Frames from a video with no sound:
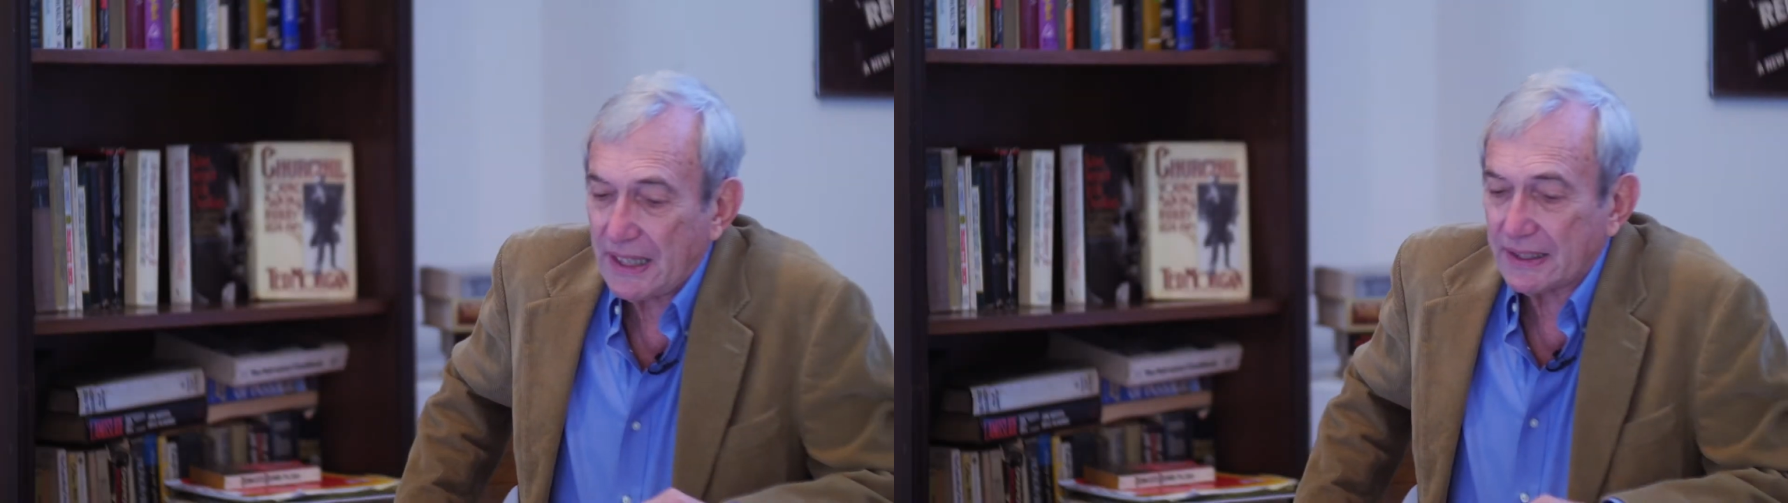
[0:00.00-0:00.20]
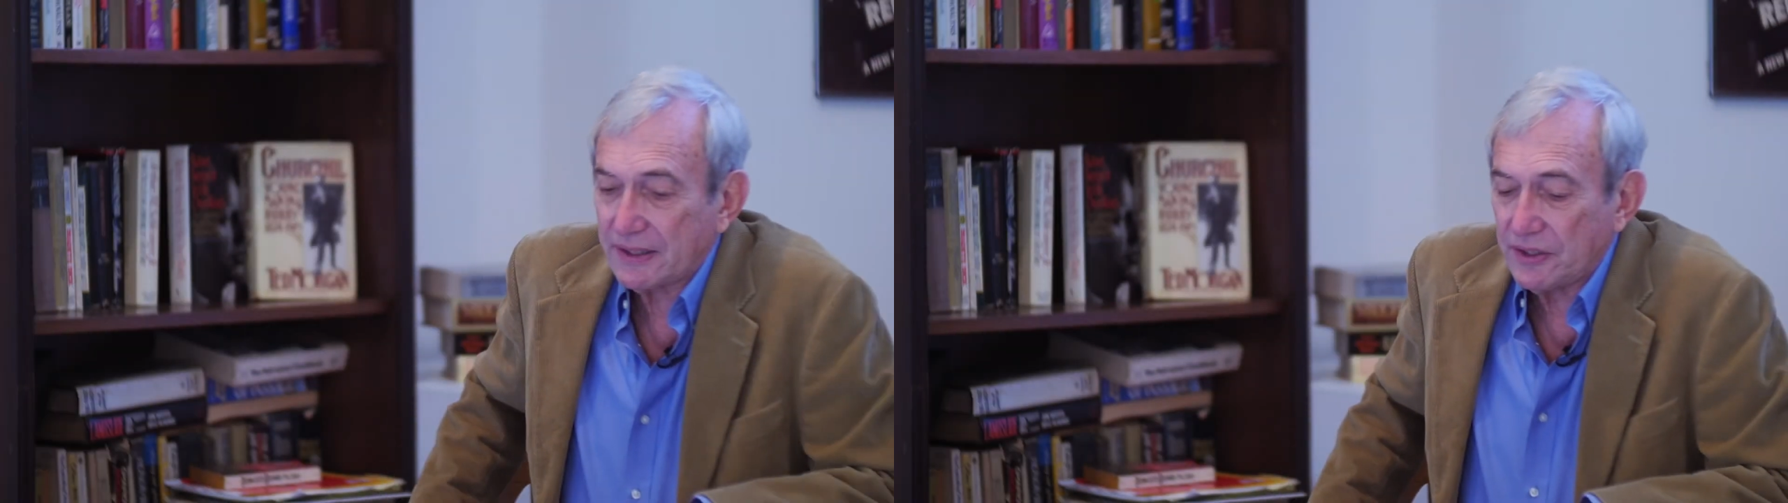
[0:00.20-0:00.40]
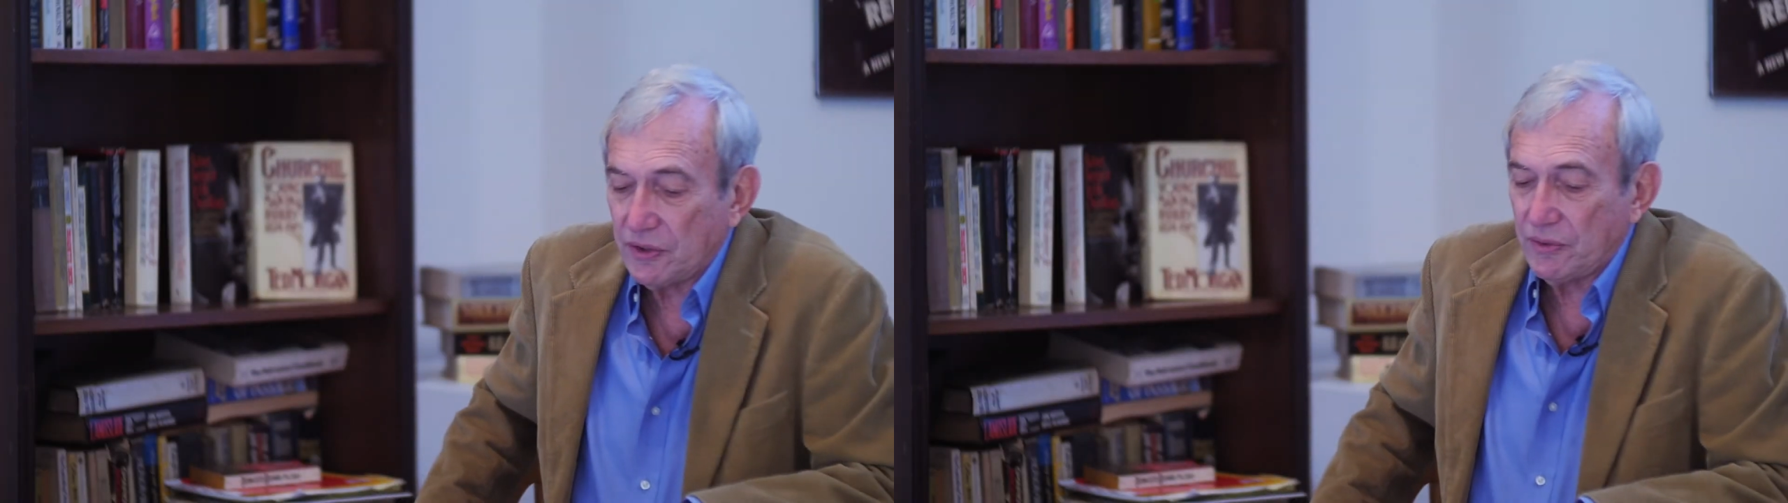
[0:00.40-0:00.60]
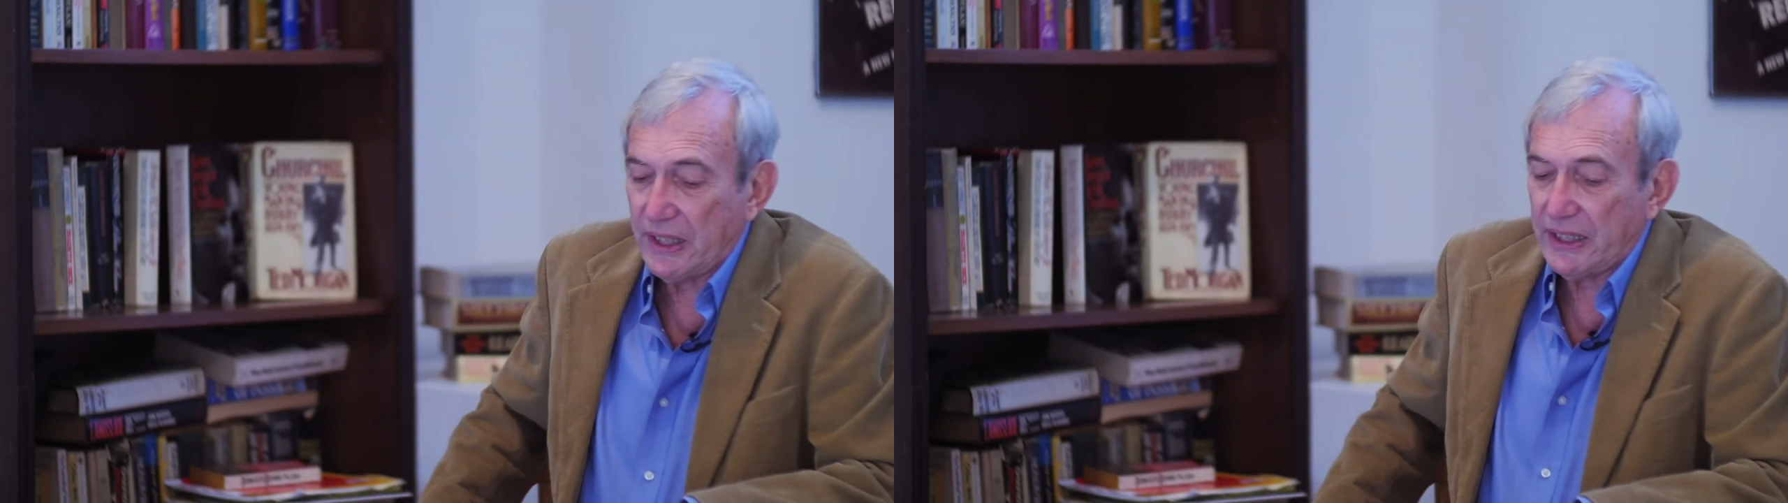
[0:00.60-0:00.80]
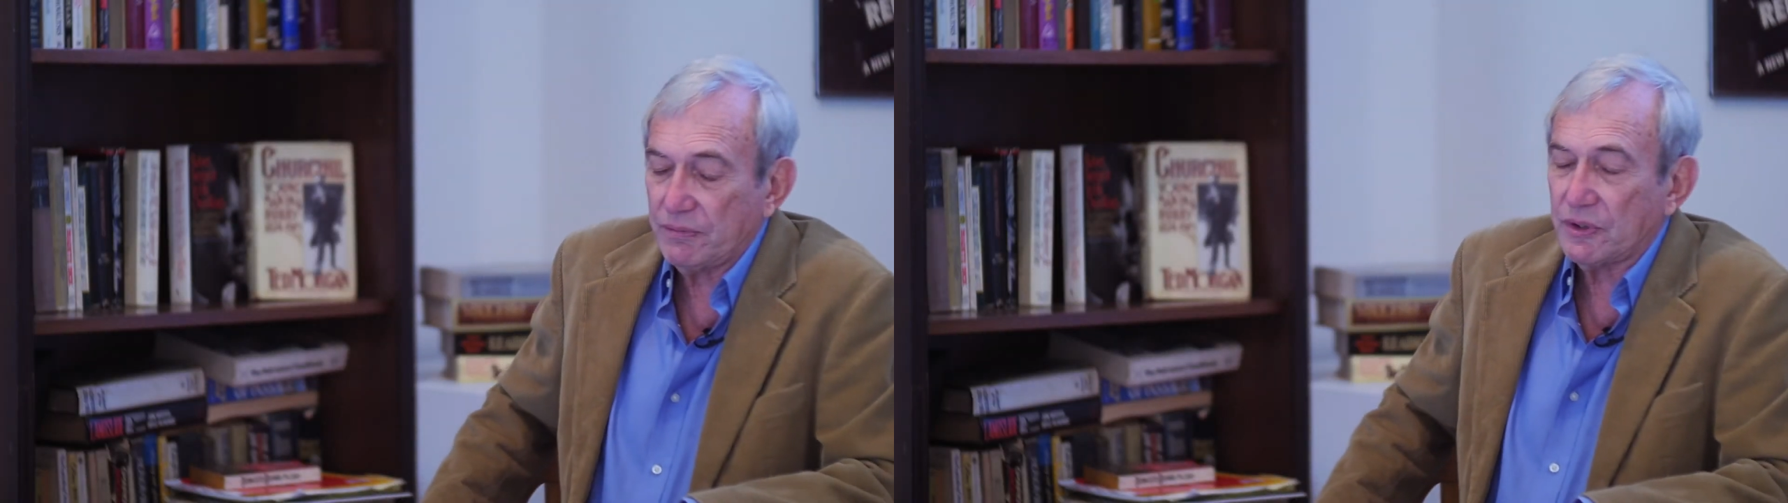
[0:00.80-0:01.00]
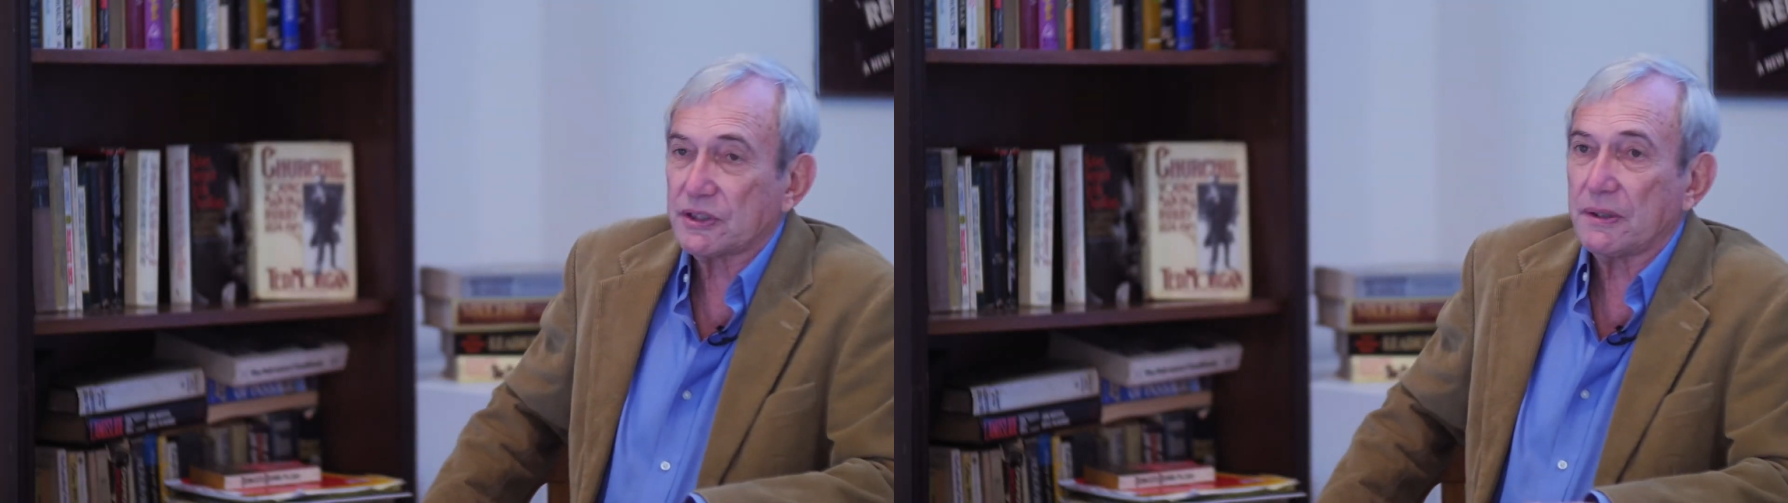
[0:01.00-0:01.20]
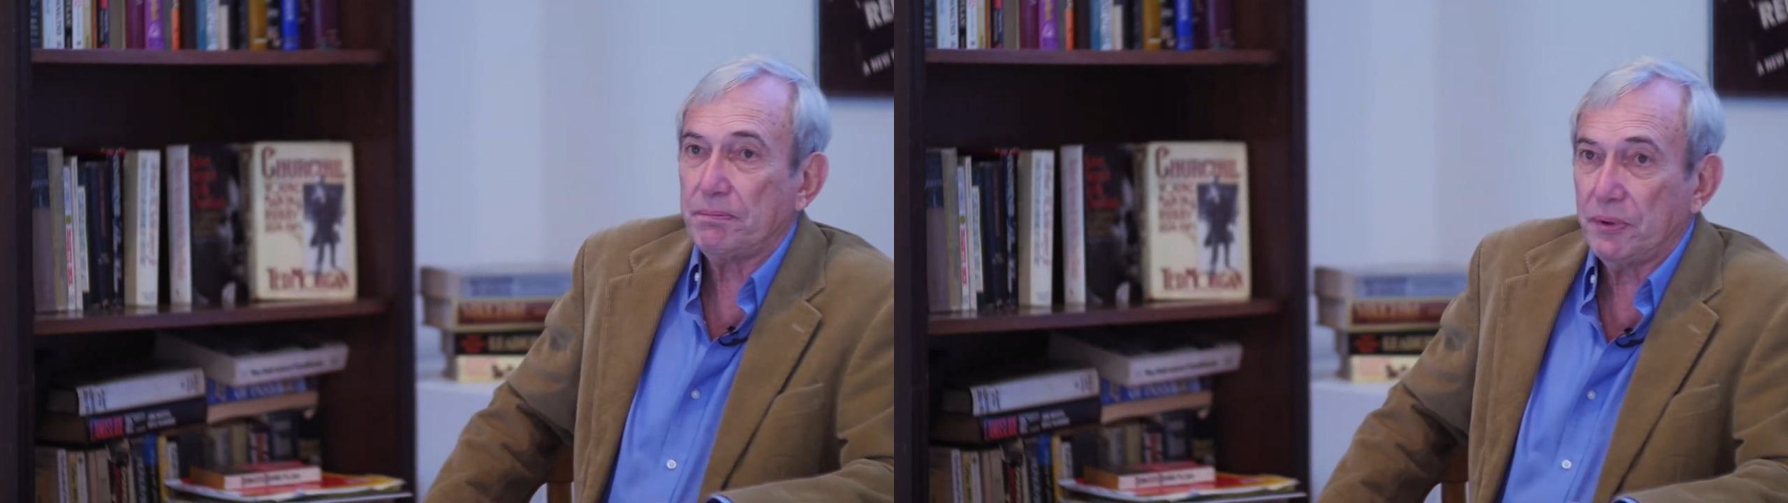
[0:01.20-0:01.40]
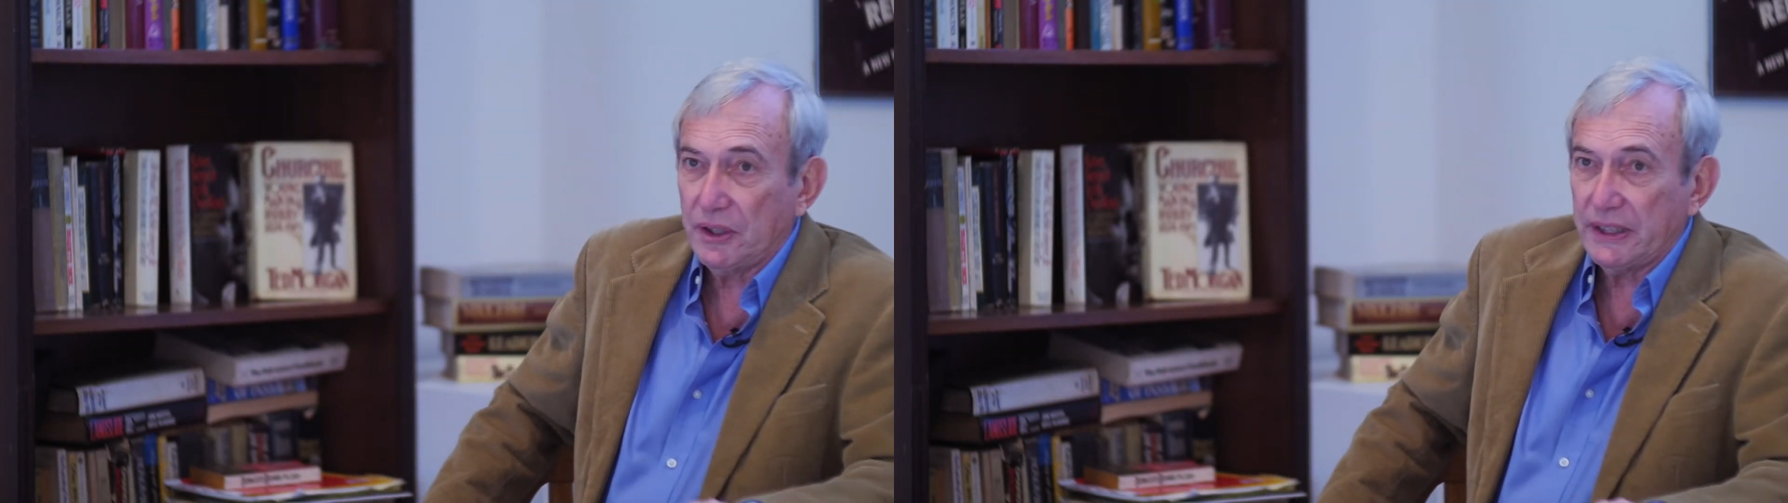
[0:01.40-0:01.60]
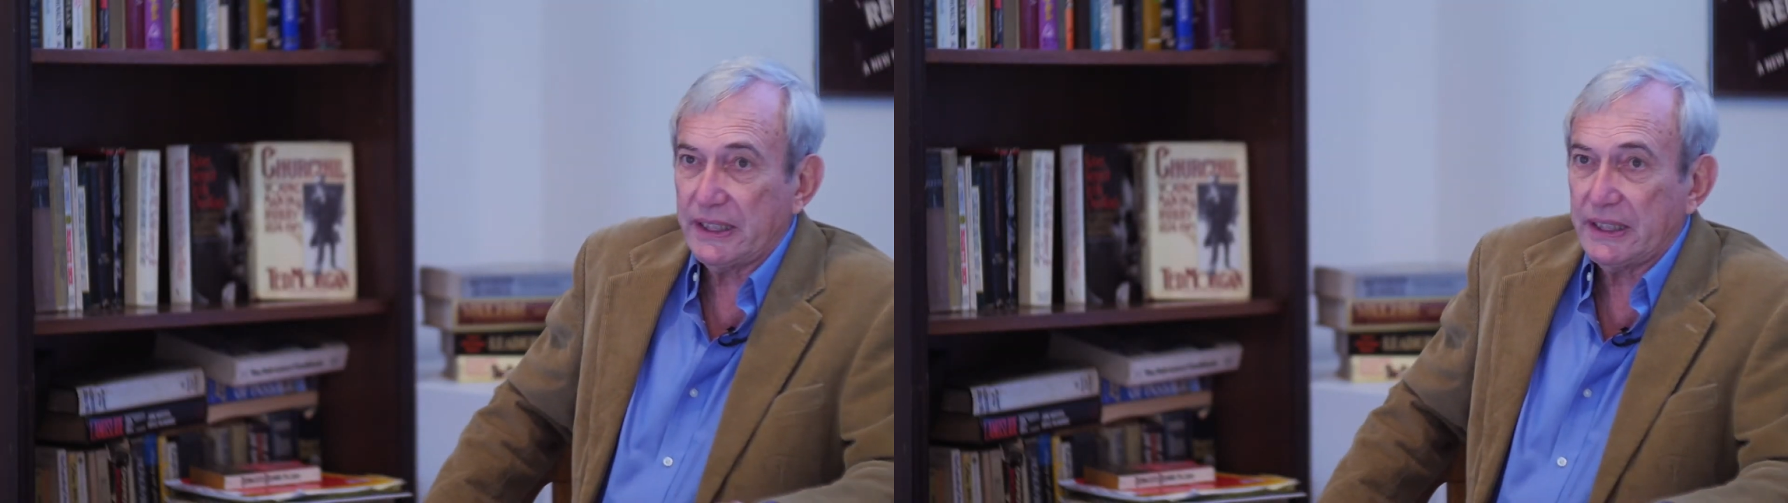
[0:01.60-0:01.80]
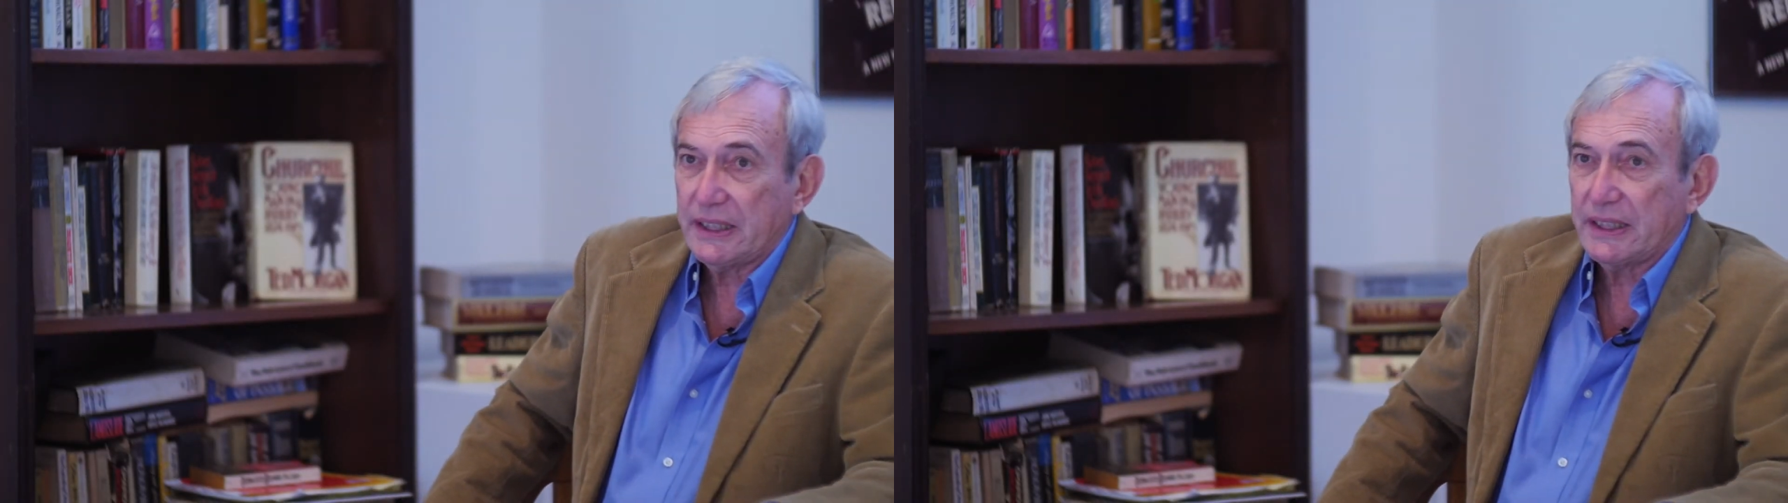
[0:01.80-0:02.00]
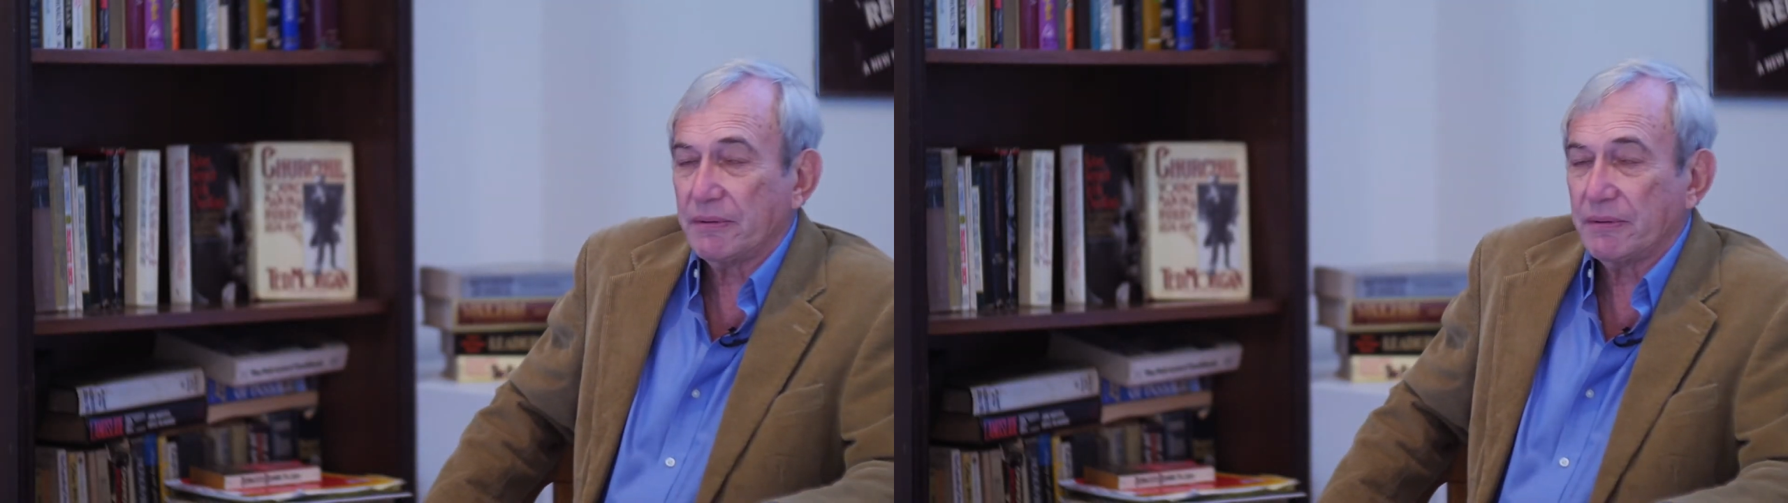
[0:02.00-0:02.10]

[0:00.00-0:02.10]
at the UN was a bully.